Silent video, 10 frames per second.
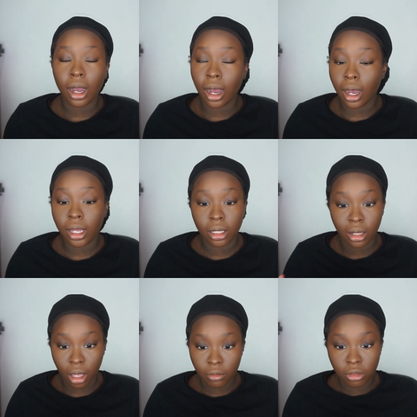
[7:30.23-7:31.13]
I
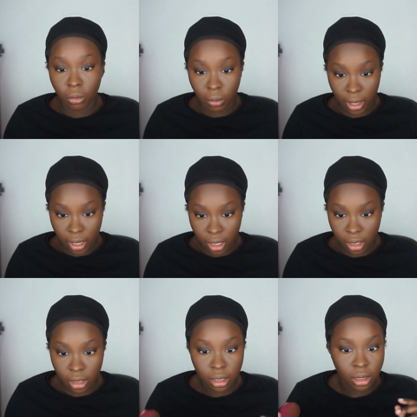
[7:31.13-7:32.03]
love the
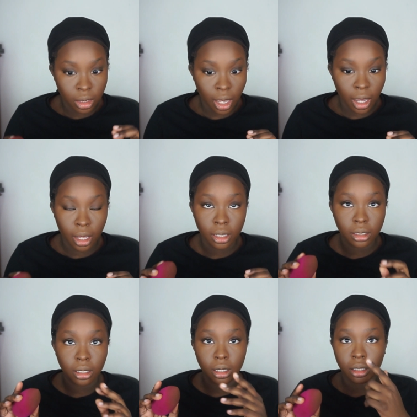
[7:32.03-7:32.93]
way that
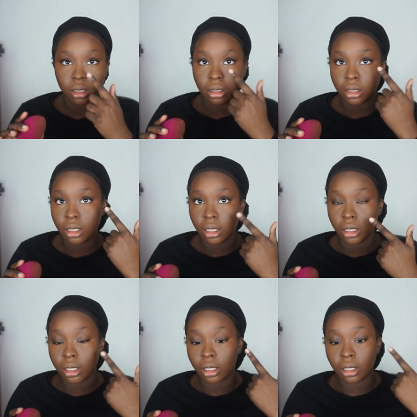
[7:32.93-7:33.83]

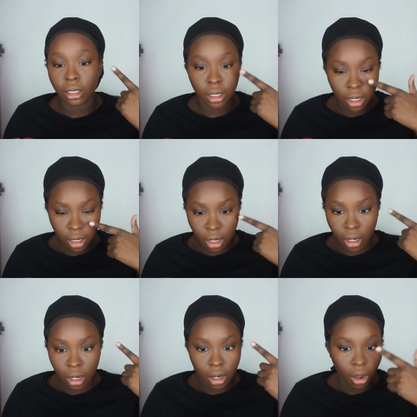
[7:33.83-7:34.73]
the
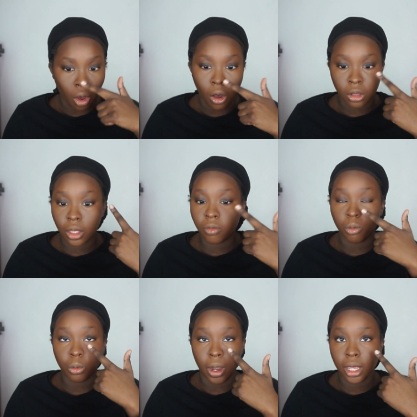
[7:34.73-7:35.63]
olive
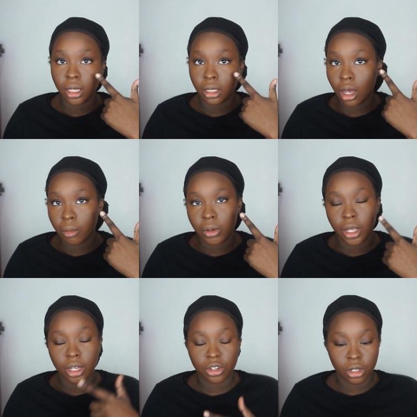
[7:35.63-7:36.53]
brighten
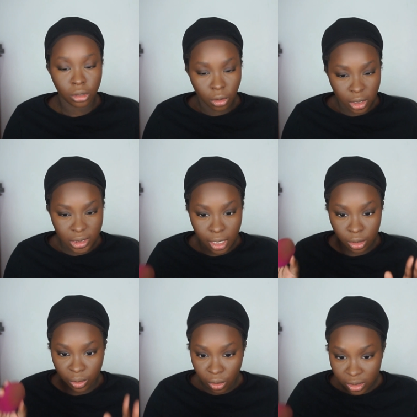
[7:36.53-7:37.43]
combination looks.
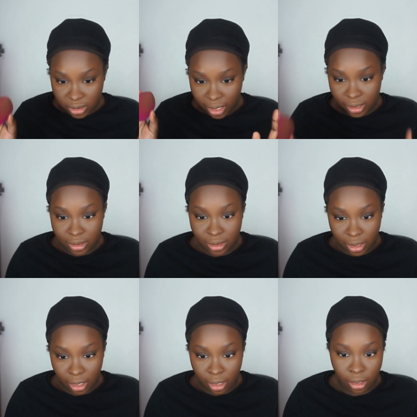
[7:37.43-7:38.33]
It looks like
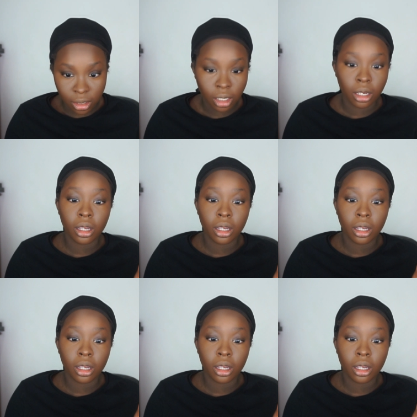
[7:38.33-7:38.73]
skin.